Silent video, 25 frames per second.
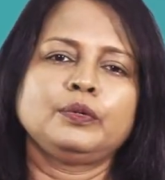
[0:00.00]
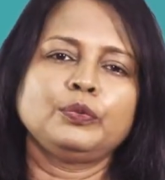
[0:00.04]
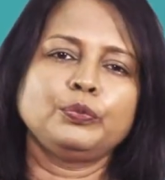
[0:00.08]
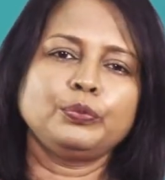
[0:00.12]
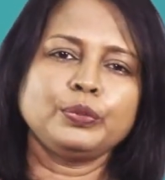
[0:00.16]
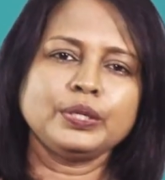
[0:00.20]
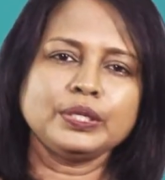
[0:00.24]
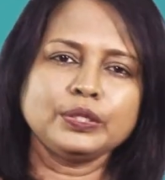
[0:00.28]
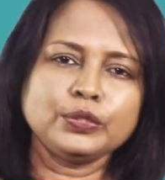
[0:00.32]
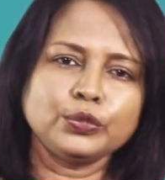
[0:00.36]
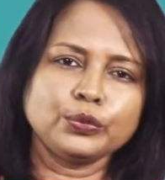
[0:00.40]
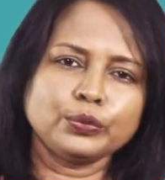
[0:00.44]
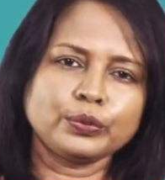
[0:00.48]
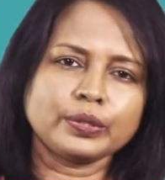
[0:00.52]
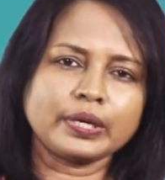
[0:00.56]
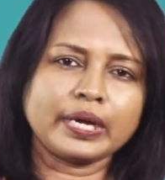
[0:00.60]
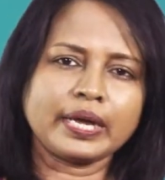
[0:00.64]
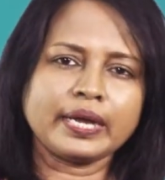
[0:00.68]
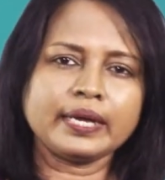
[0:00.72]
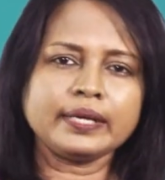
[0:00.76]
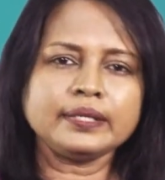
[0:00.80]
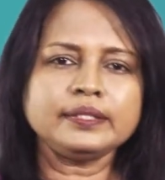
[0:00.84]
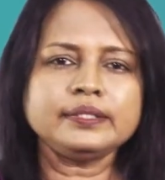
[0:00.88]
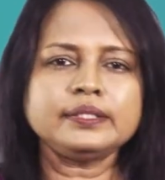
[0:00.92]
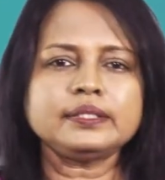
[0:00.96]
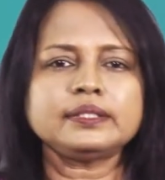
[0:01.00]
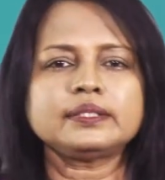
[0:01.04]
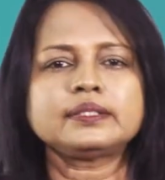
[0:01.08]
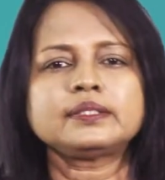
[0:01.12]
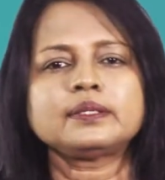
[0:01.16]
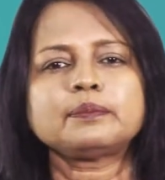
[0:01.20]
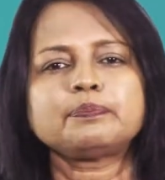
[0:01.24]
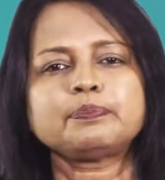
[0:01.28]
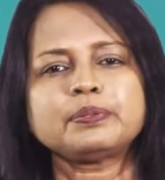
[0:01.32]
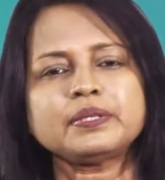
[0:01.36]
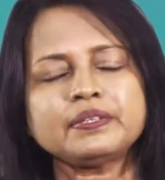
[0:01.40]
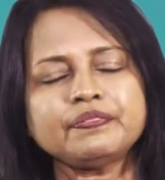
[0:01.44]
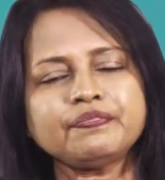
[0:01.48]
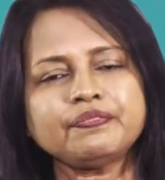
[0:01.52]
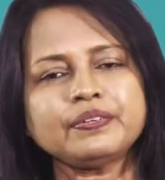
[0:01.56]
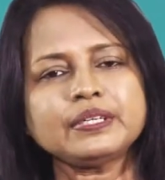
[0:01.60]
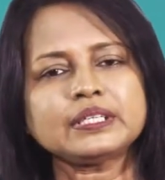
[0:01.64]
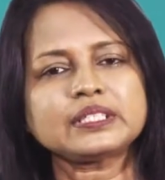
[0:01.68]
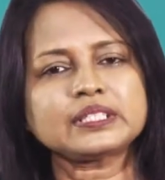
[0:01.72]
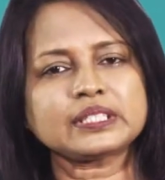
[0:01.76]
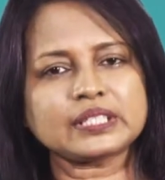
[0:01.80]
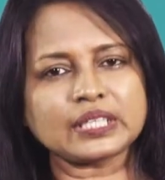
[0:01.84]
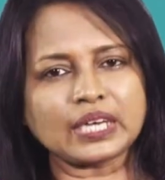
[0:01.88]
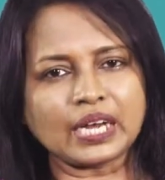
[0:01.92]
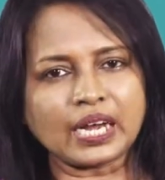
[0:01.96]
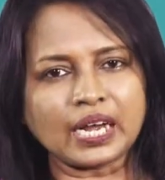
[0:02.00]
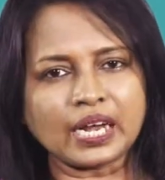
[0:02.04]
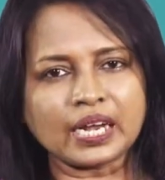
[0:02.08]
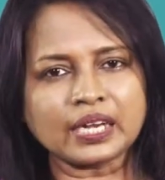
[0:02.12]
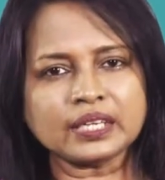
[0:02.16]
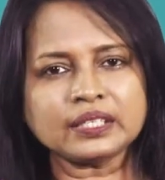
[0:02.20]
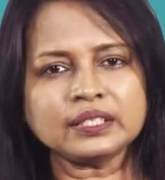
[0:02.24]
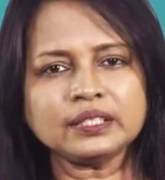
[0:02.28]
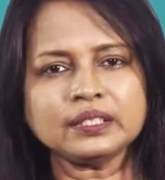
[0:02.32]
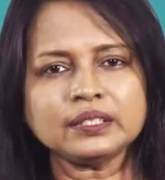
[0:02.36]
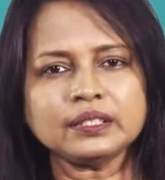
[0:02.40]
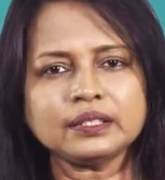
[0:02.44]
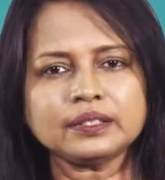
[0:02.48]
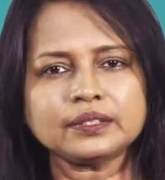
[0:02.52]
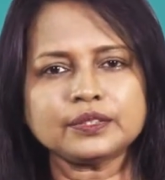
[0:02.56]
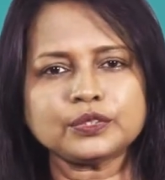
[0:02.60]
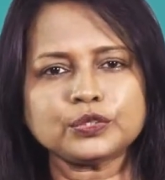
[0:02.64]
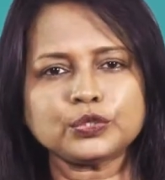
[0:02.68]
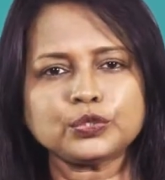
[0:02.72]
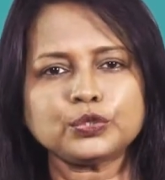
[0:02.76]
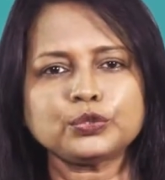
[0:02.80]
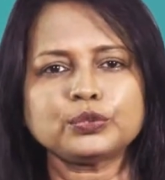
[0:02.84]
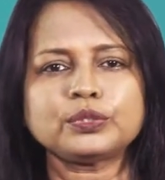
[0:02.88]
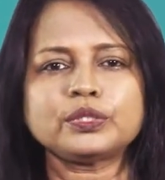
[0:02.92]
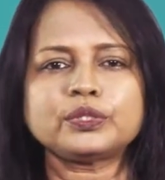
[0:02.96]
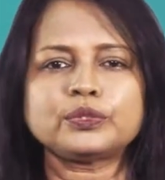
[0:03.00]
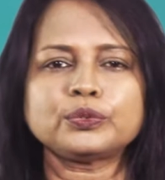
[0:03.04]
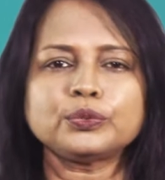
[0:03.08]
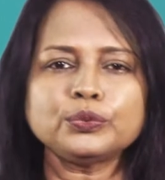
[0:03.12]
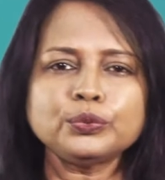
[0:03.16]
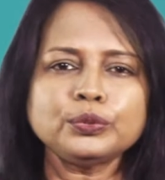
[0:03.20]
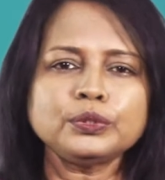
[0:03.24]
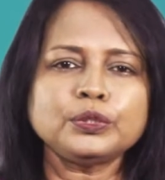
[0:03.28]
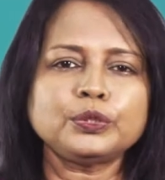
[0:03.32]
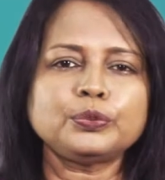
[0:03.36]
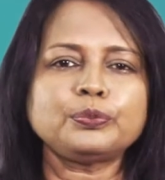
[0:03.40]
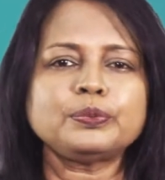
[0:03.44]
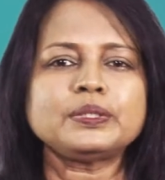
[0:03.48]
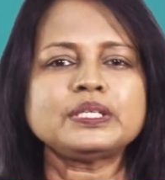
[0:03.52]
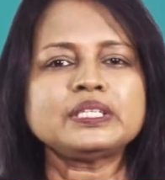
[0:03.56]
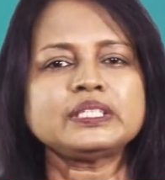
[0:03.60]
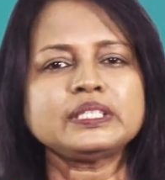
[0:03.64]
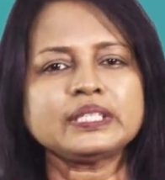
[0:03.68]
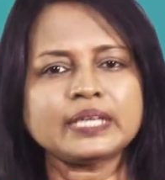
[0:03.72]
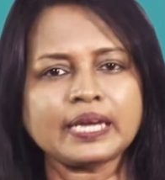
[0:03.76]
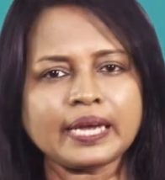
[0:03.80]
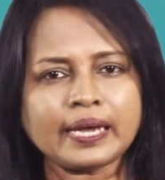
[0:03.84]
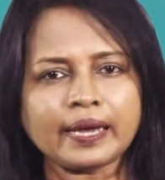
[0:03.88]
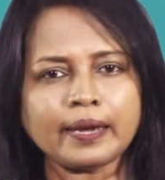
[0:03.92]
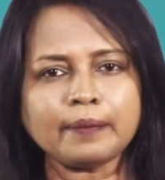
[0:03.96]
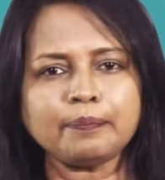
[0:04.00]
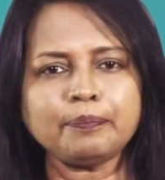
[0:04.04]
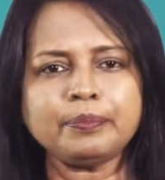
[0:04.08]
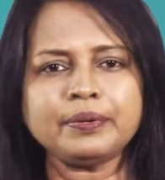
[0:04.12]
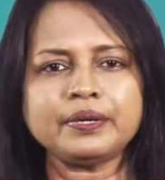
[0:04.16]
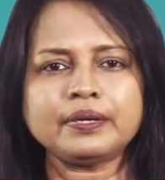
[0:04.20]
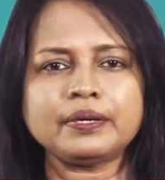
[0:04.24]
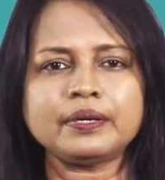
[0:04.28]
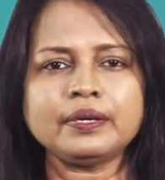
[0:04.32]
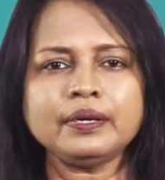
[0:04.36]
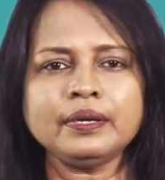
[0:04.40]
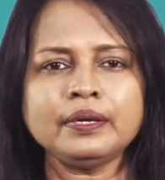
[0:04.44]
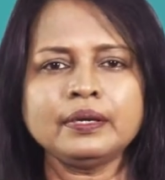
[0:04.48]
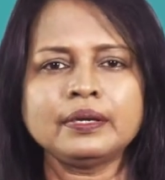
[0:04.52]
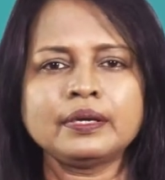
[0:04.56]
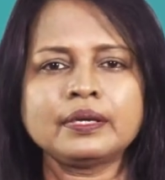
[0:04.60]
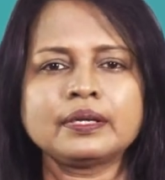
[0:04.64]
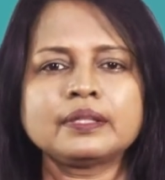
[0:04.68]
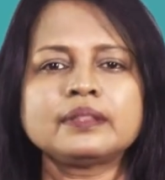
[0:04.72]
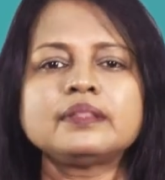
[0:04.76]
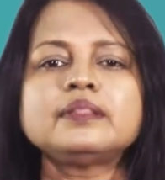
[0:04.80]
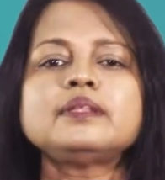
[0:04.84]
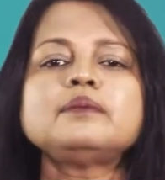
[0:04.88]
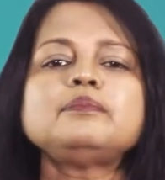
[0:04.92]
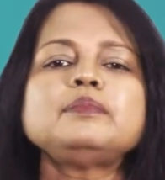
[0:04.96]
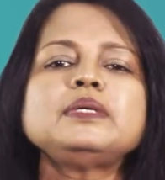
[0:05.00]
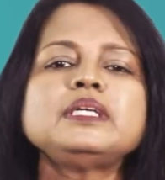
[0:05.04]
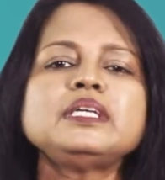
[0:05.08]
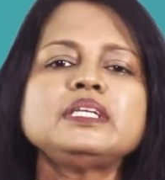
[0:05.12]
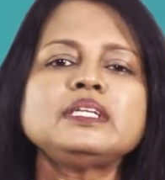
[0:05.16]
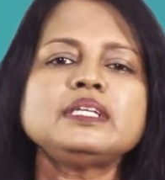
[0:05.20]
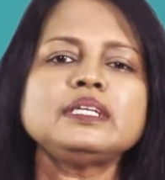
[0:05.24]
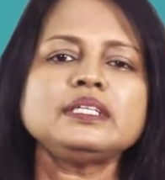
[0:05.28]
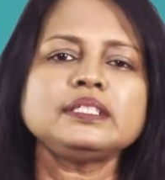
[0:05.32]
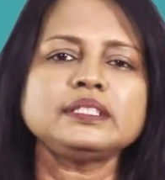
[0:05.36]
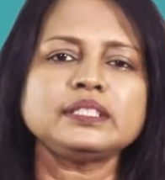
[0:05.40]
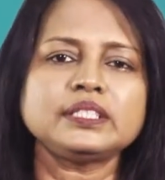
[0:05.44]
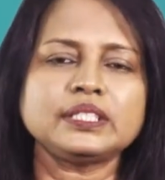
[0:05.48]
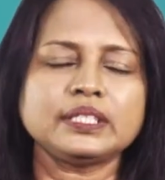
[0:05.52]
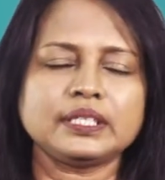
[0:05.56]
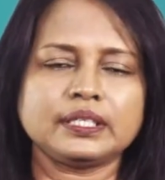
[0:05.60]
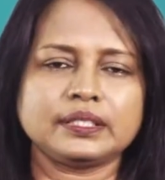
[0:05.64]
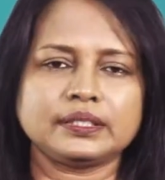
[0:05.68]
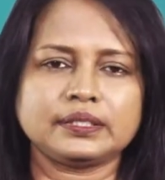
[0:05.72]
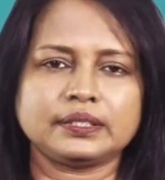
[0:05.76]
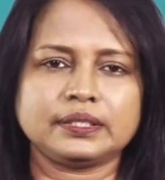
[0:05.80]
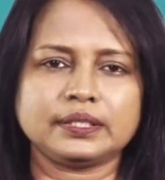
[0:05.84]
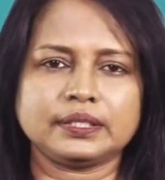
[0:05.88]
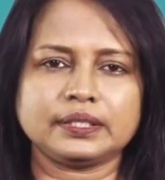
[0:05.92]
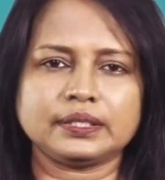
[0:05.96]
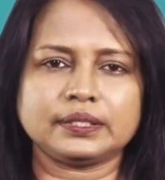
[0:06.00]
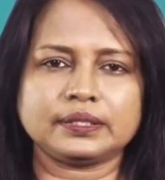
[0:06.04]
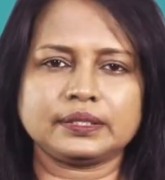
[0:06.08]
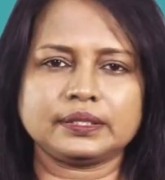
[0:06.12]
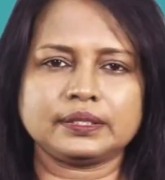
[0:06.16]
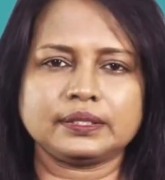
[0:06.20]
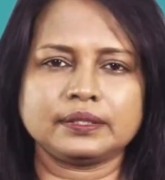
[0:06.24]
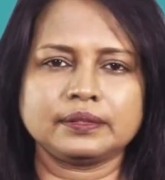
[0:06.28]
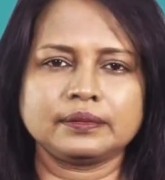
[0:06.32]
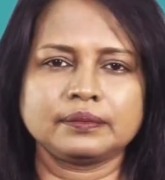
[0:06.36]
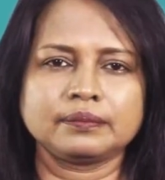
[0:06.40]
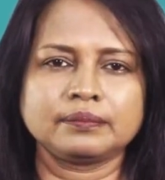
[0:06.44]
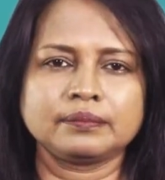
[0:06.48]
When you add the prefix un to the root word happy, the meaning changes.